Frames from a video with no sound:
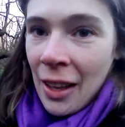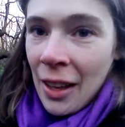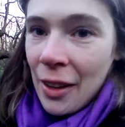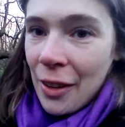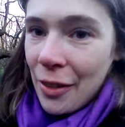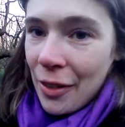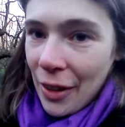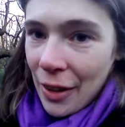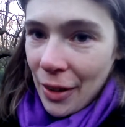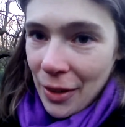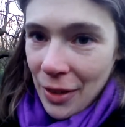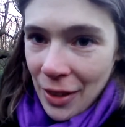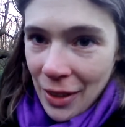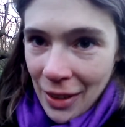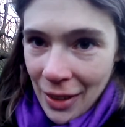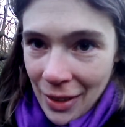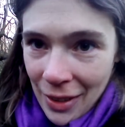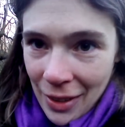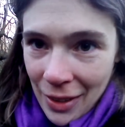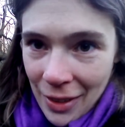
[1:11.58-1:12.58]
I found
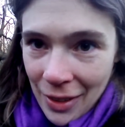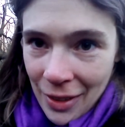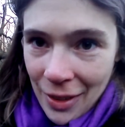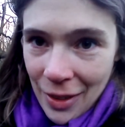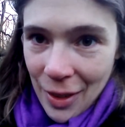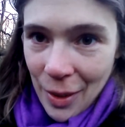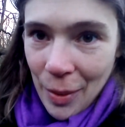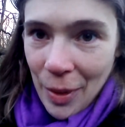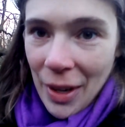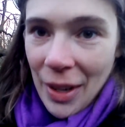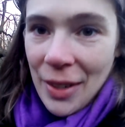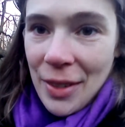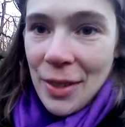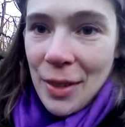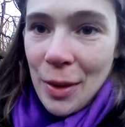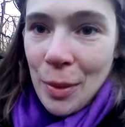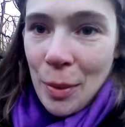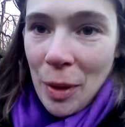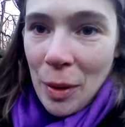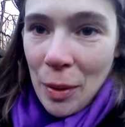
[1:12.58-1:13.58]
someone else to
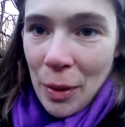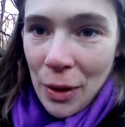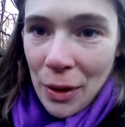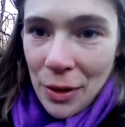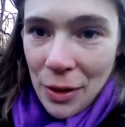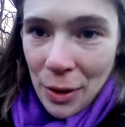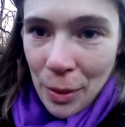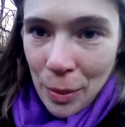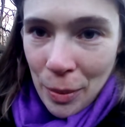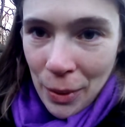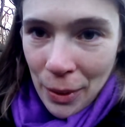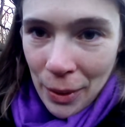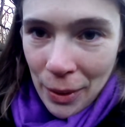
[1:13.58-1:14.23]
do my workshop.